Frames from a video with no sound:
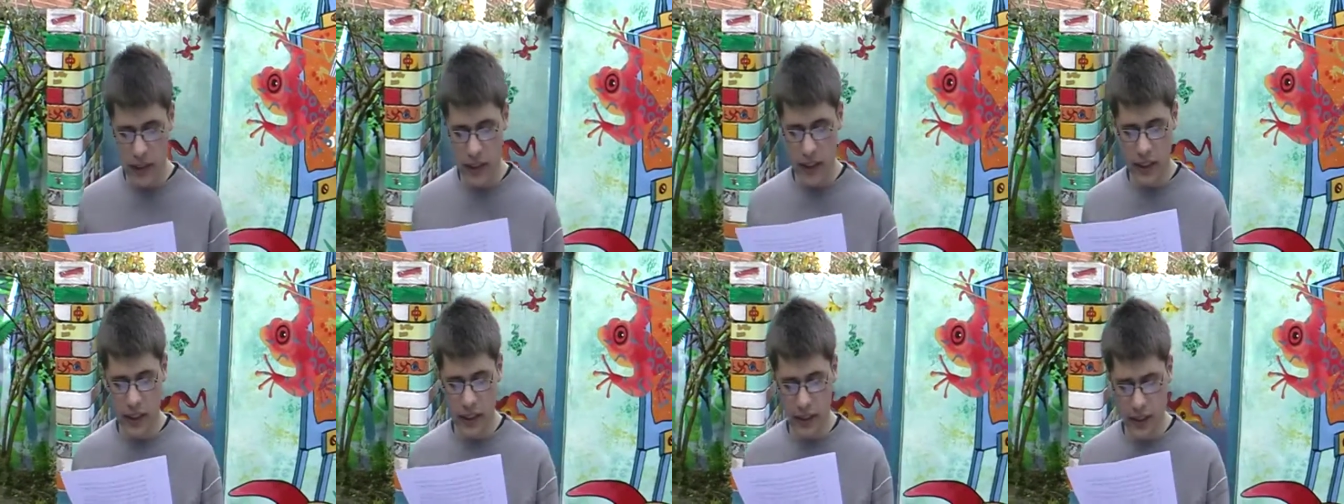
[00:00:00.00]

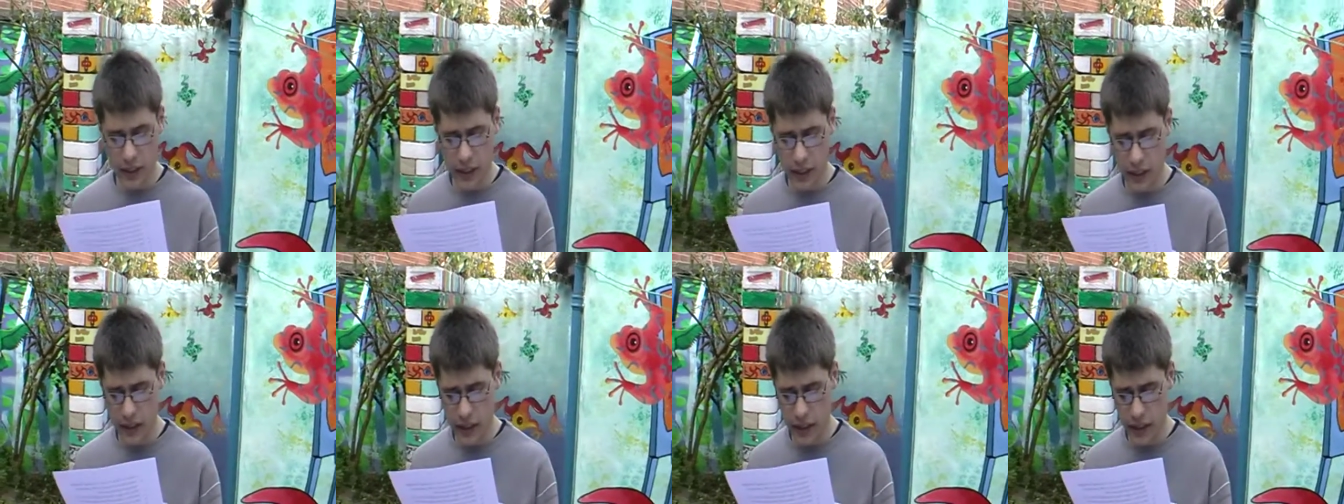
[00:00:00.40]

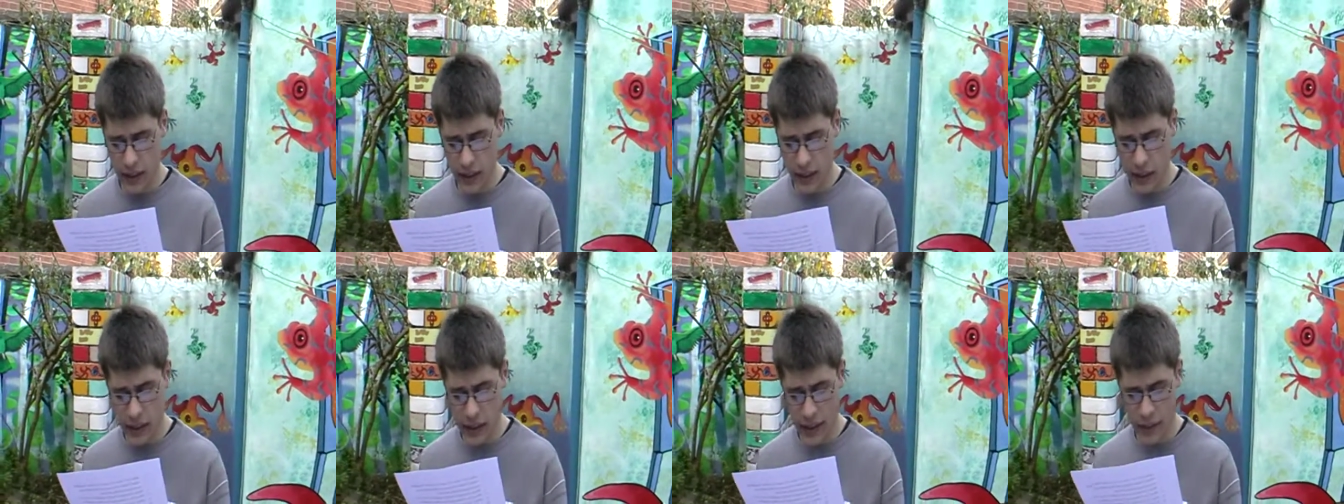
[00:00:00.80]
The
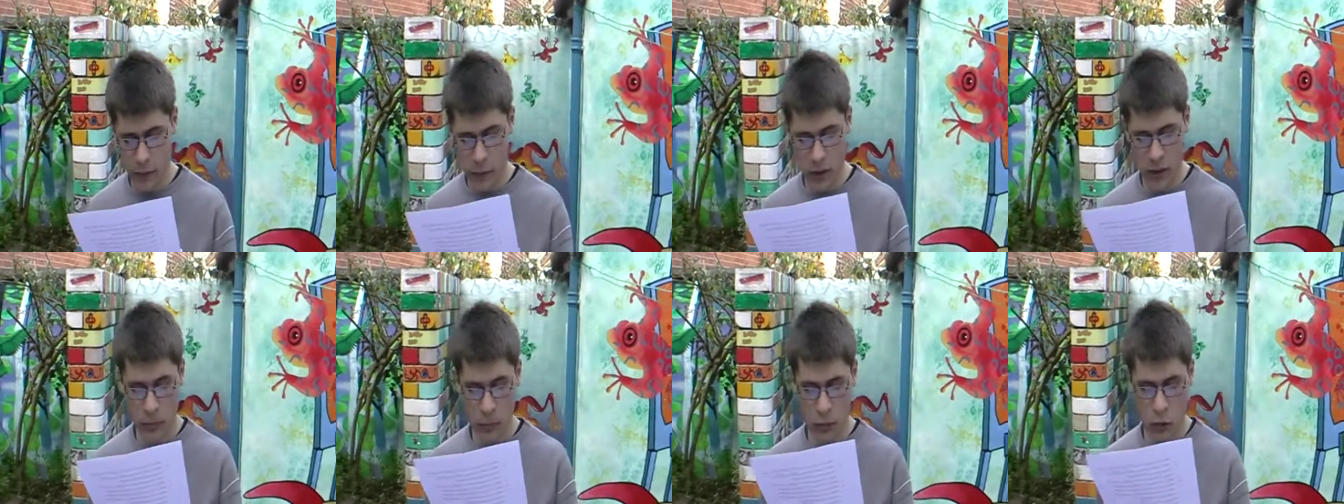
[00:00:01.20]
ninth
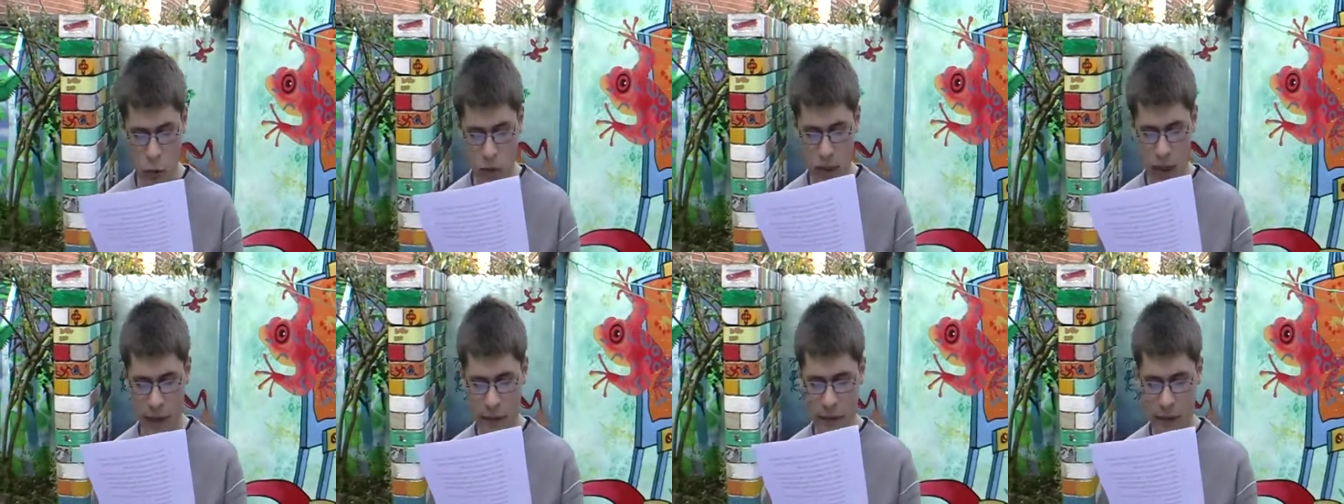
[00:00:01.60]
question, what
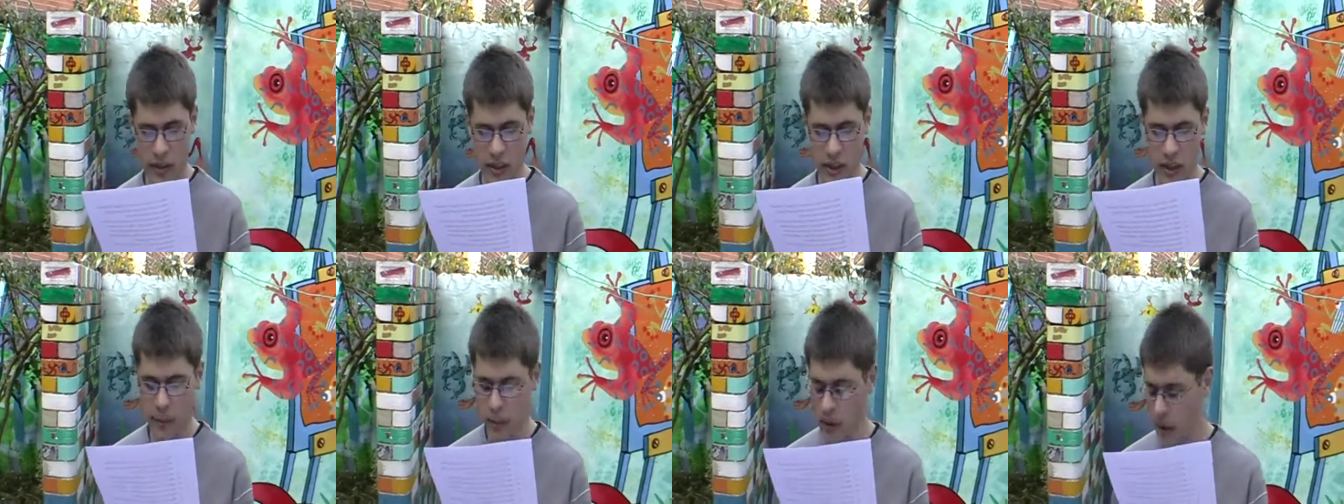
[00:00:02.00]
do I have at the
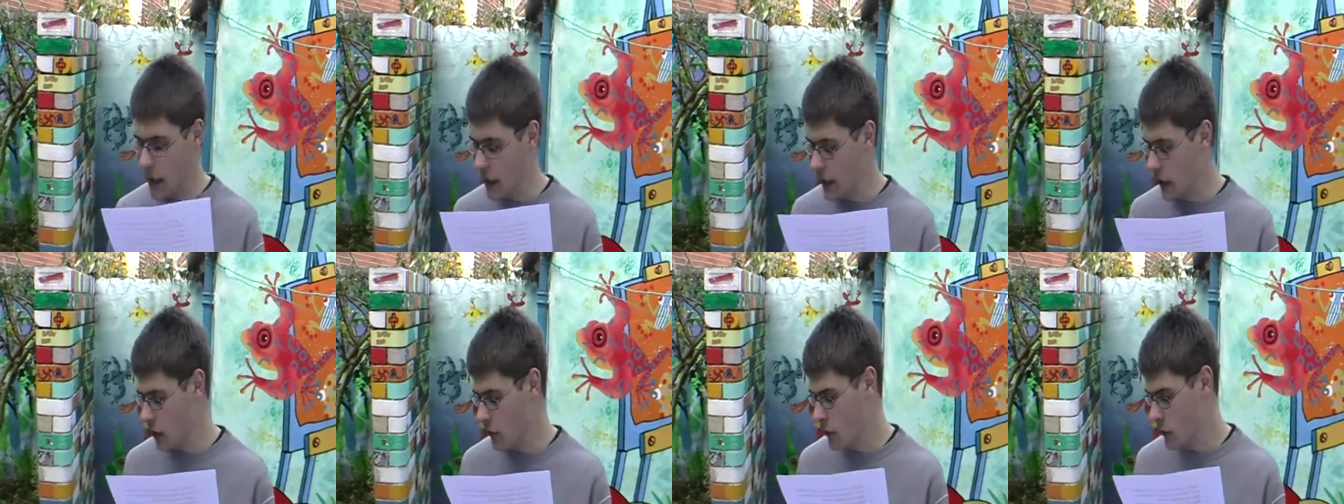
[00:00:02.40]
cinema?
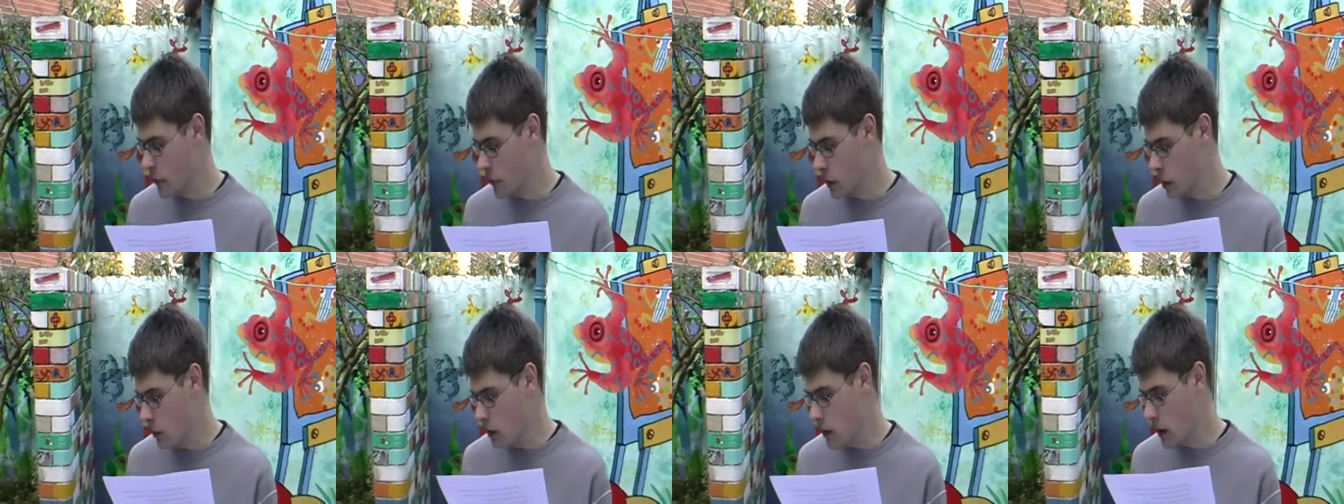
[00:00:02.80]
I have
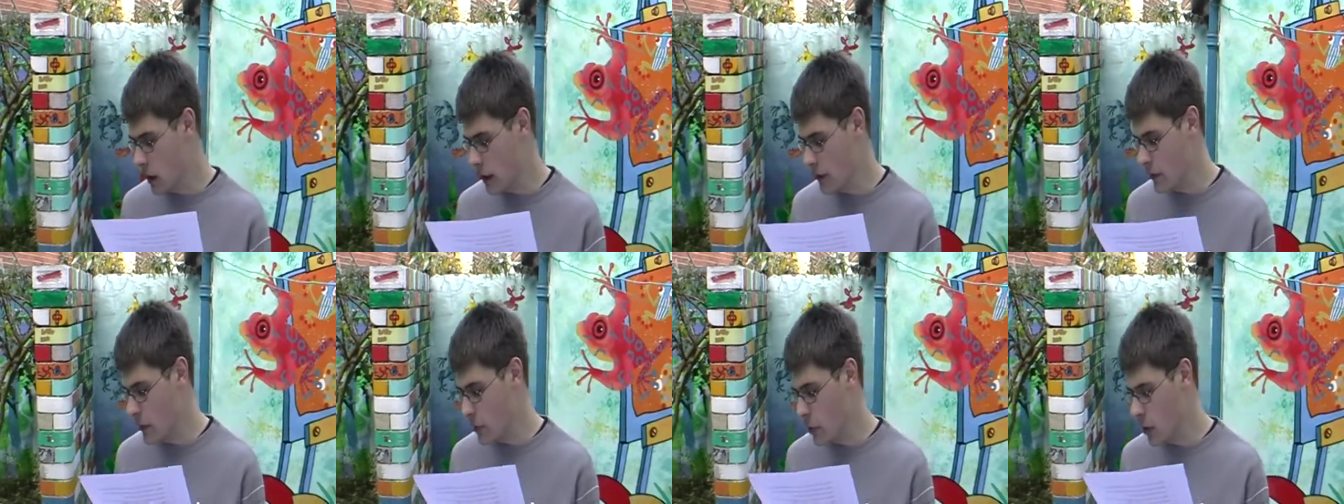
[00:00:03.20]
pop
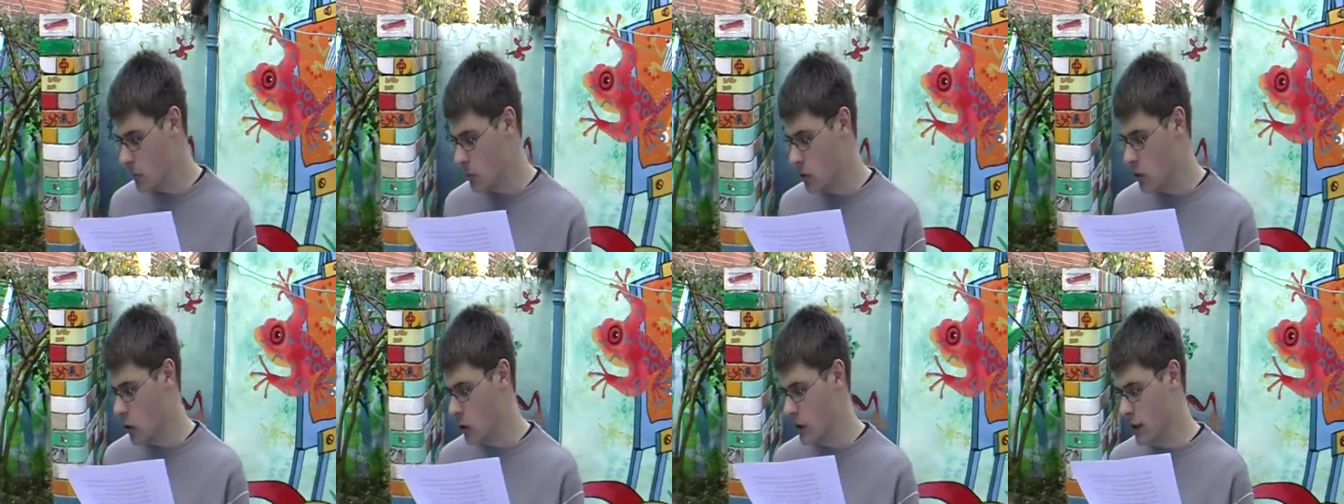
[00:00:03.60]
I have a
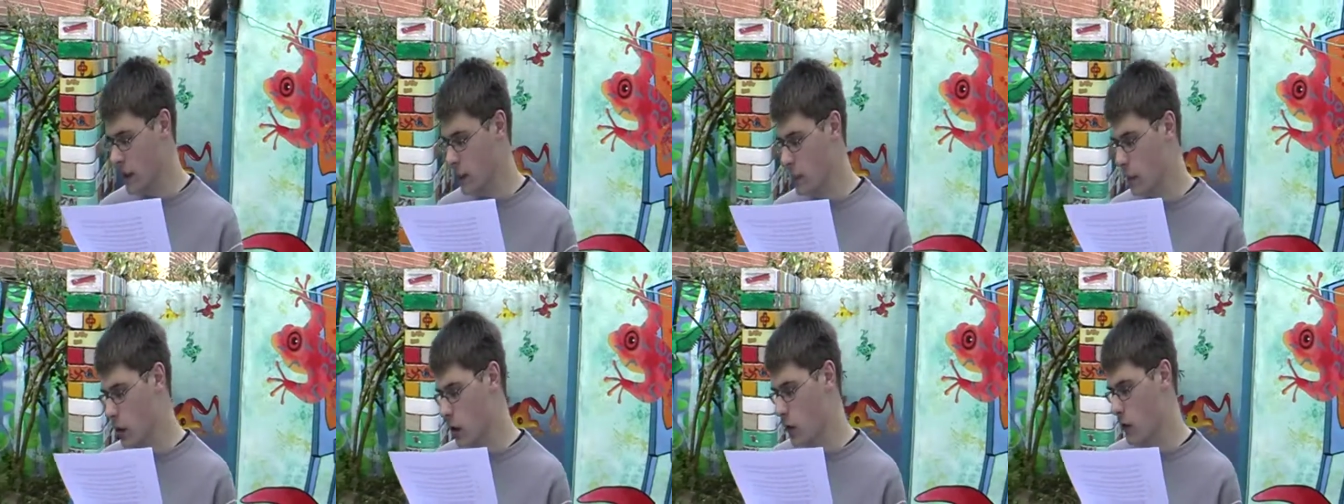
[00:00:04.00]
popcorn and
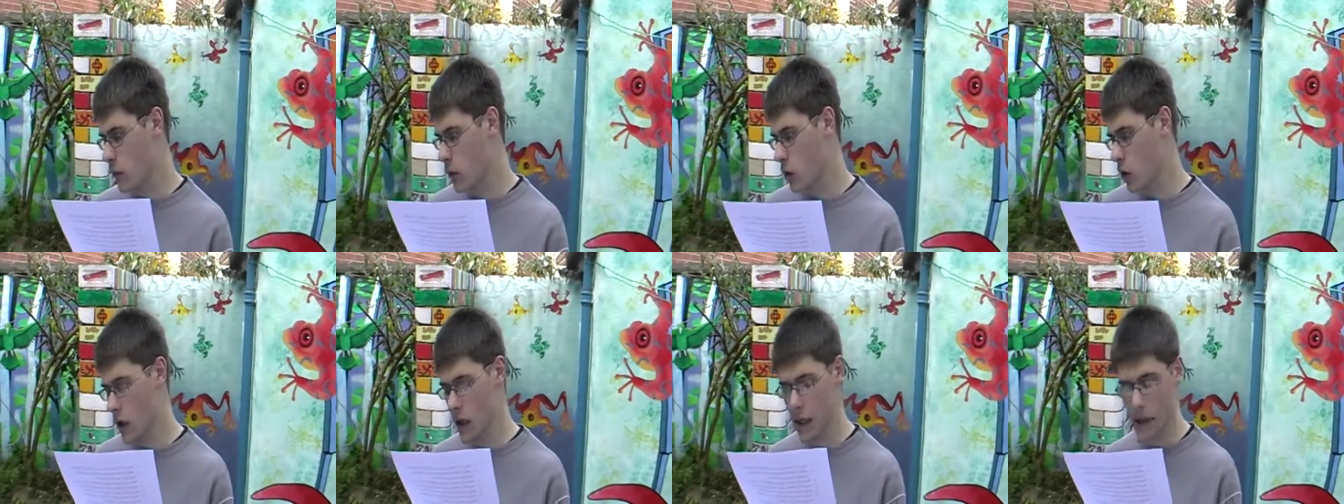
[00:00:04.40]
a bottle of
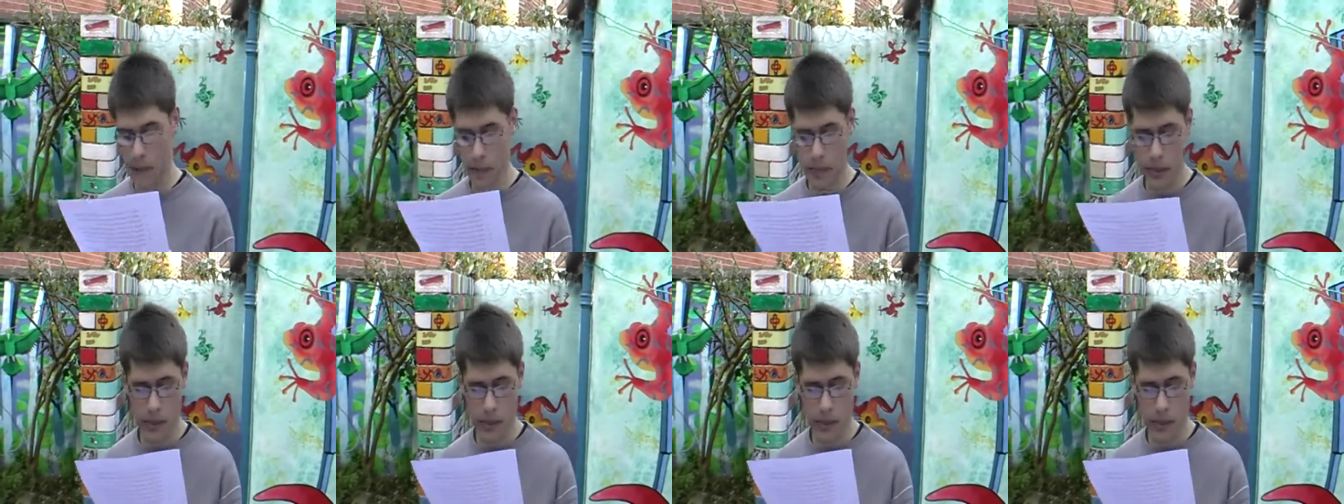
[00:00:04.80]
water.